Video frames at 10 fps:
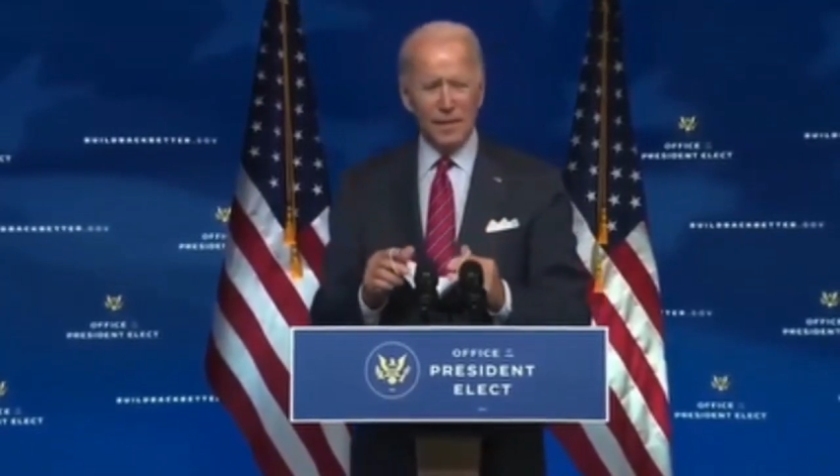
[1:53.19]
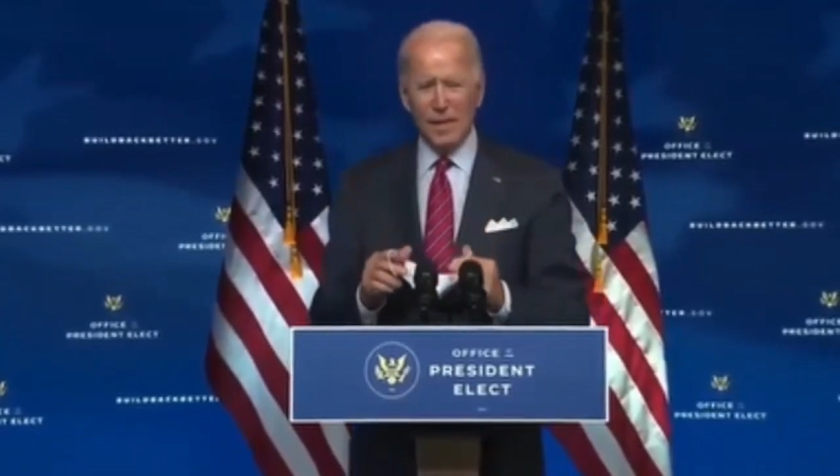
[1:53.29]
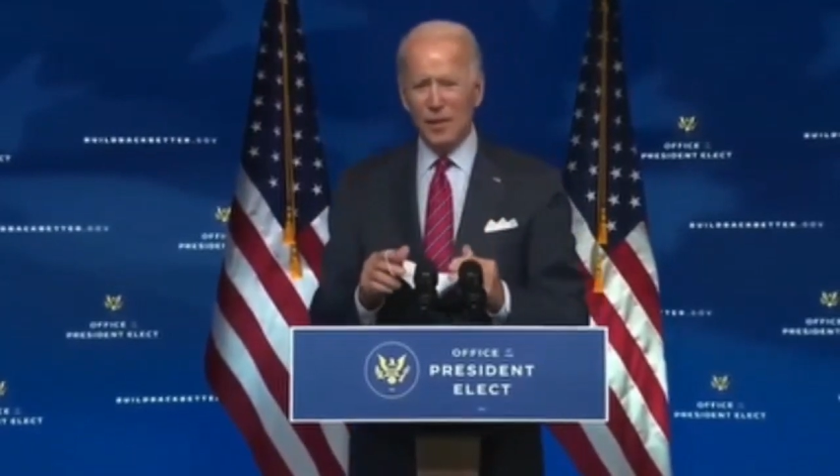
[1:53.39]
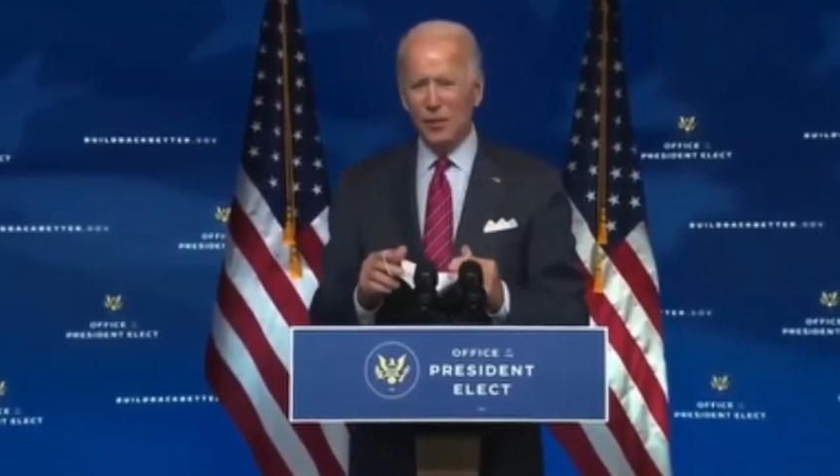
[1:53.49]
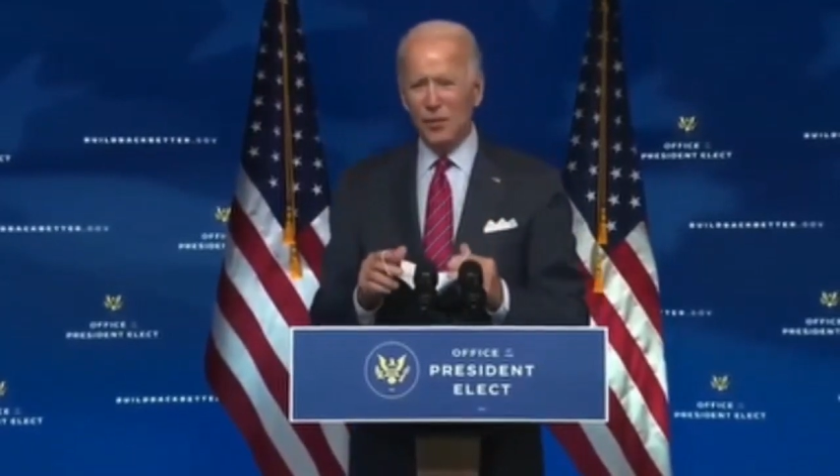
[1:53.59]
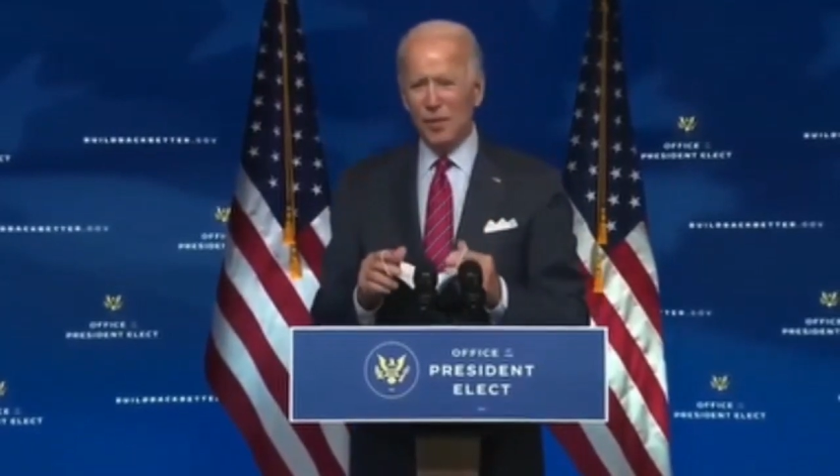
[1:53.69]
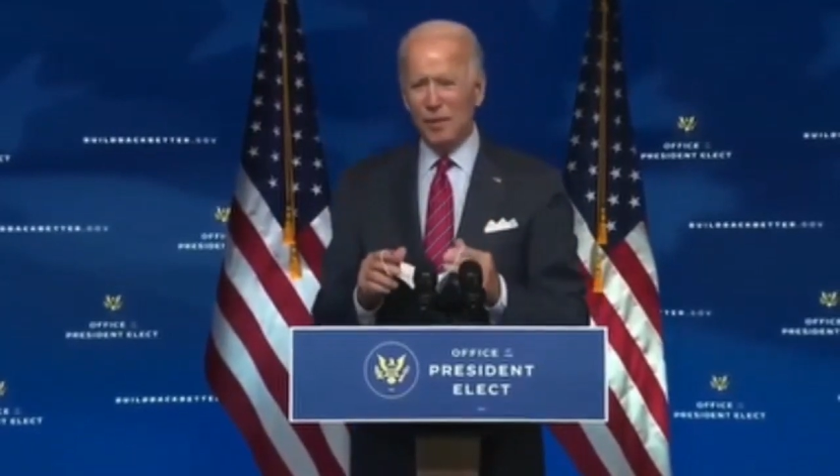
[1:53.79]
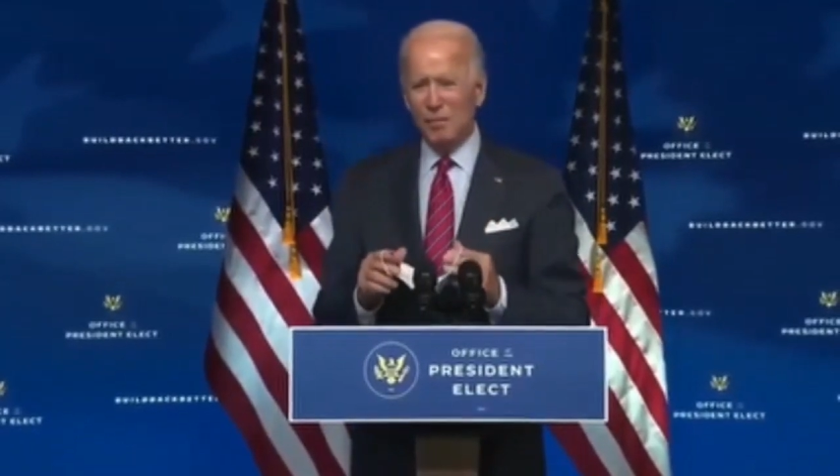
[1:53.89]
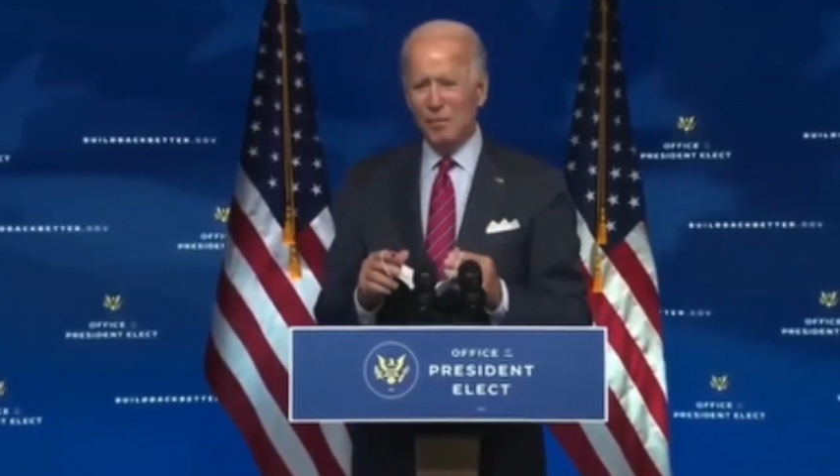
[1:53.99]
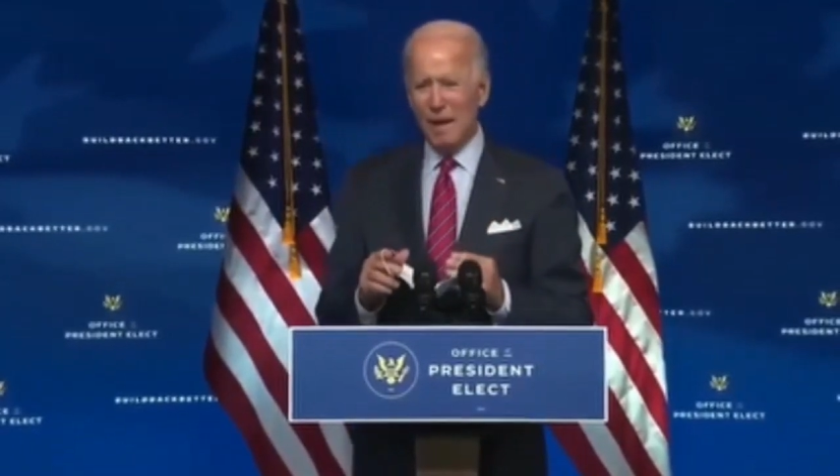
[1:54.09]
Just like I
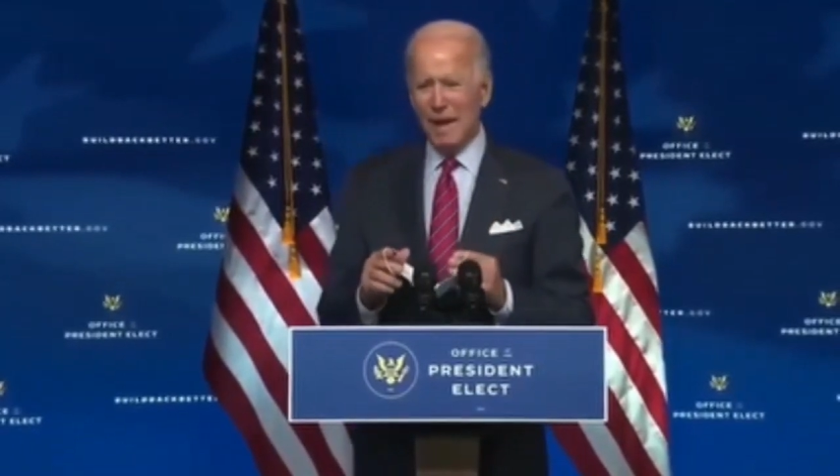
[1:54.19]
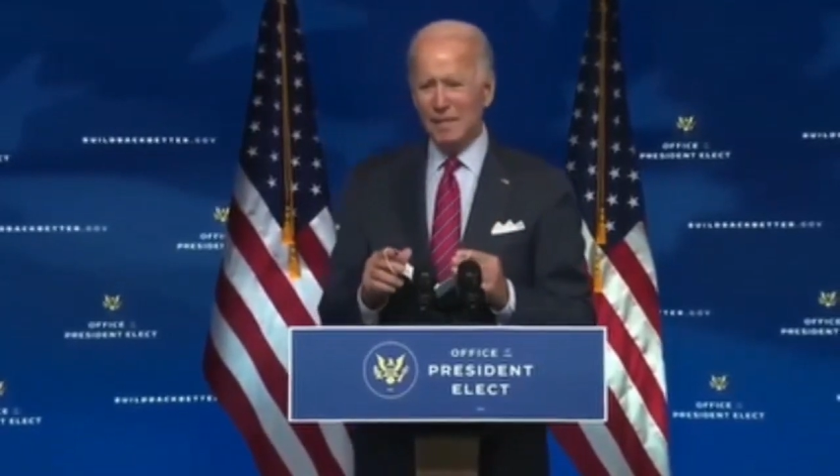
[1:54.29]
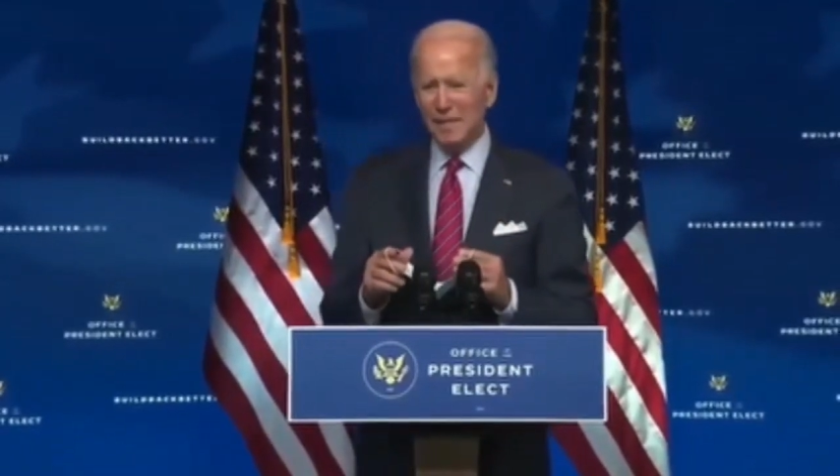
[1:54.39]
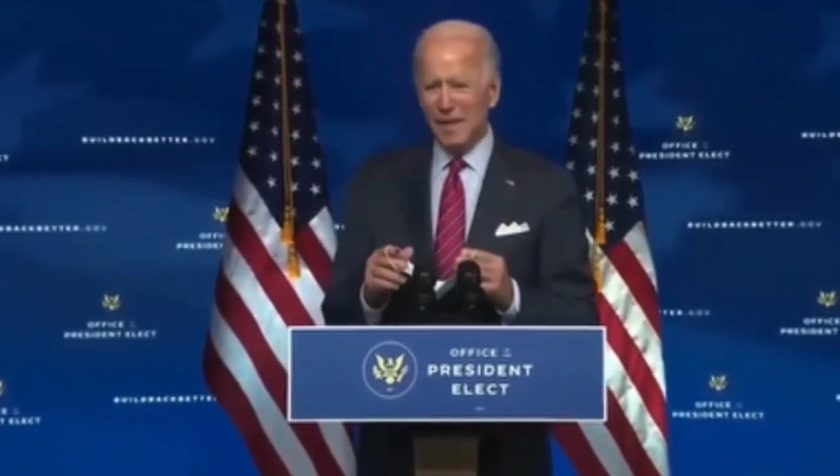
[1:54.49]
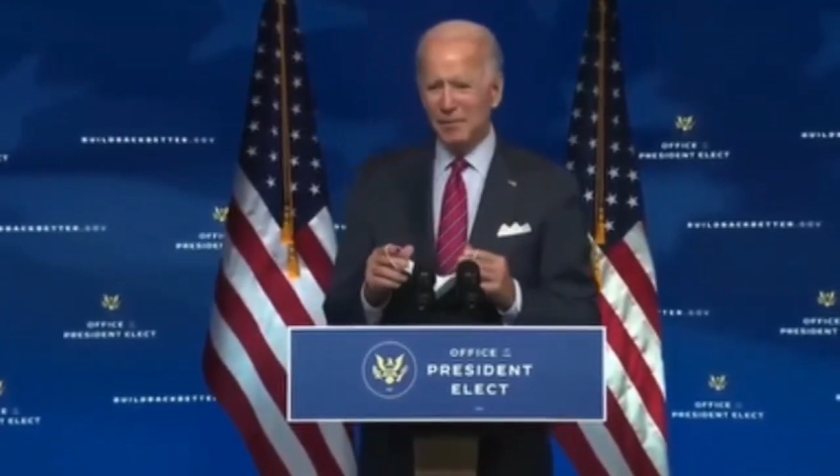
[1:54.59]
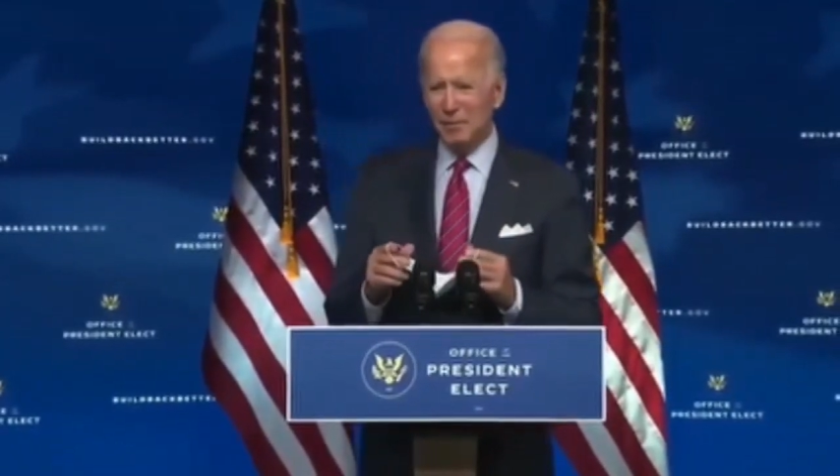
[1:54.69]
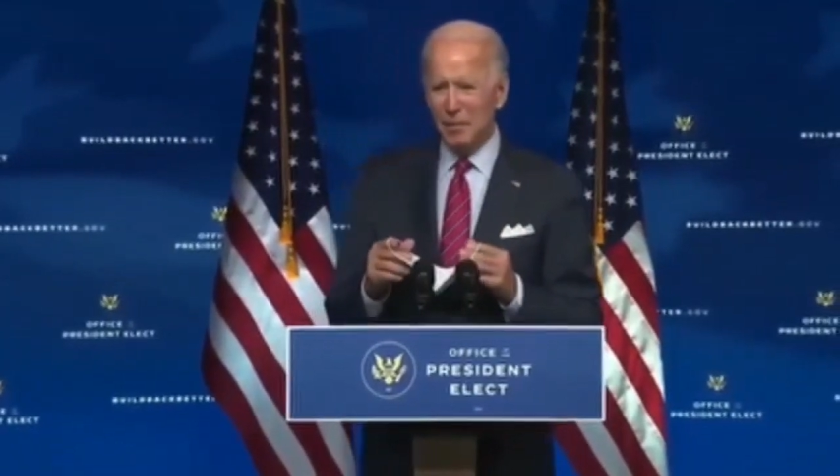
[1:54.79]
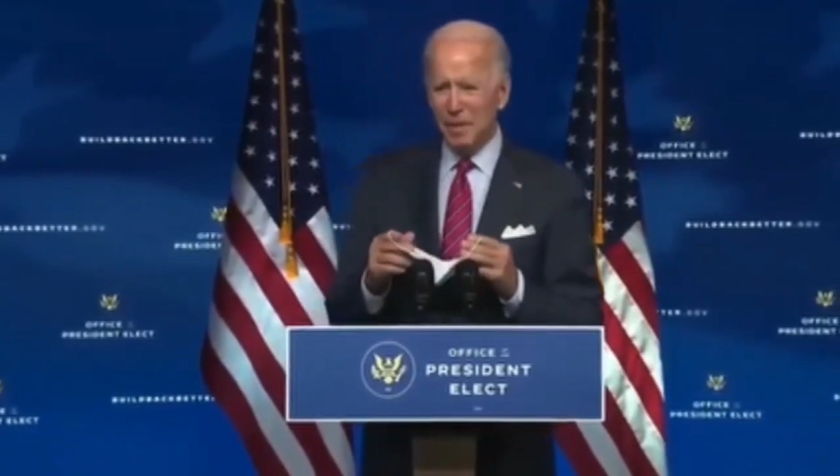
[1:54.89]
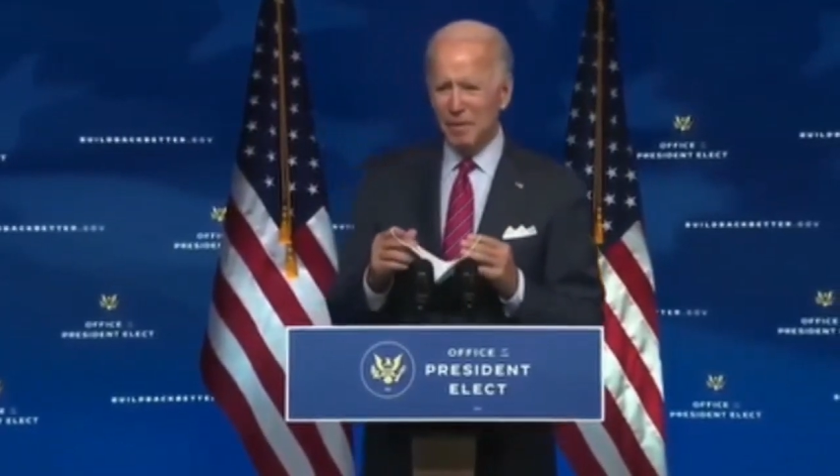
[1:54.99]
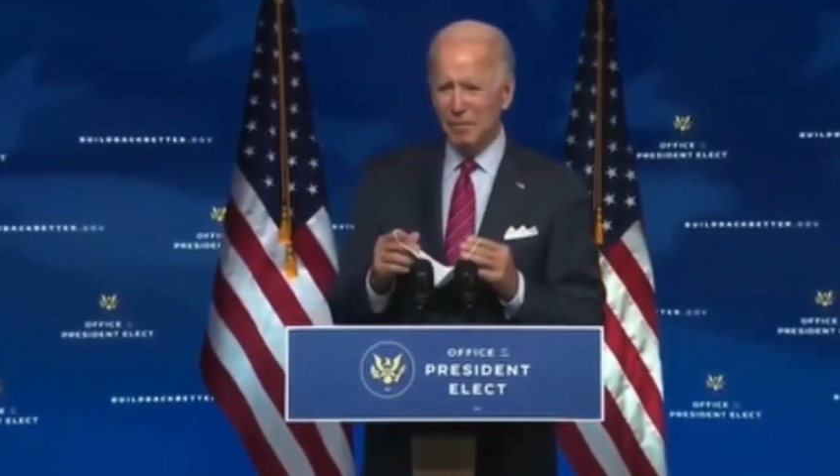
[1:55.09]
don't think masks
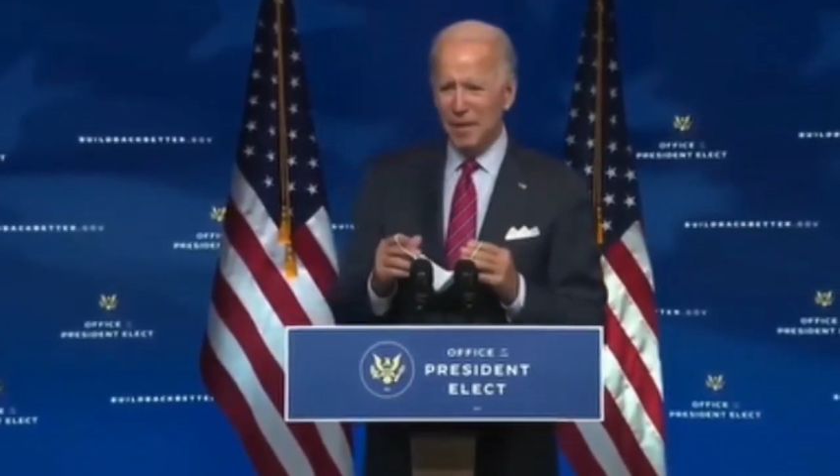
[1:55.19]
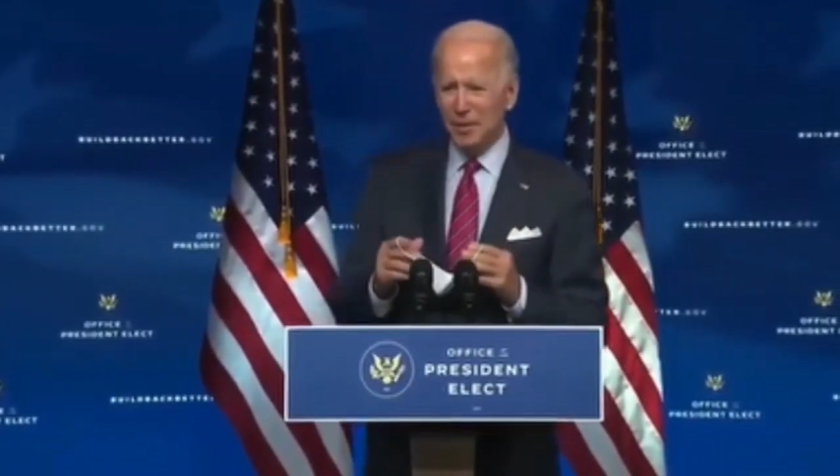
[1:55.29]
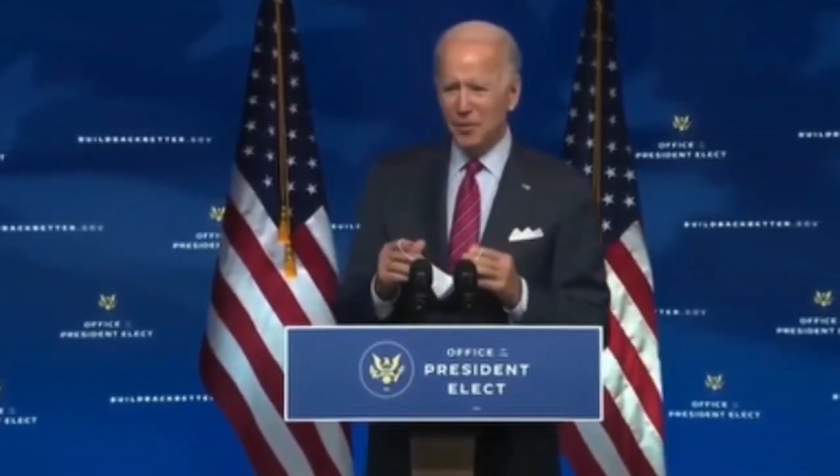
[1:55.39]
have to be made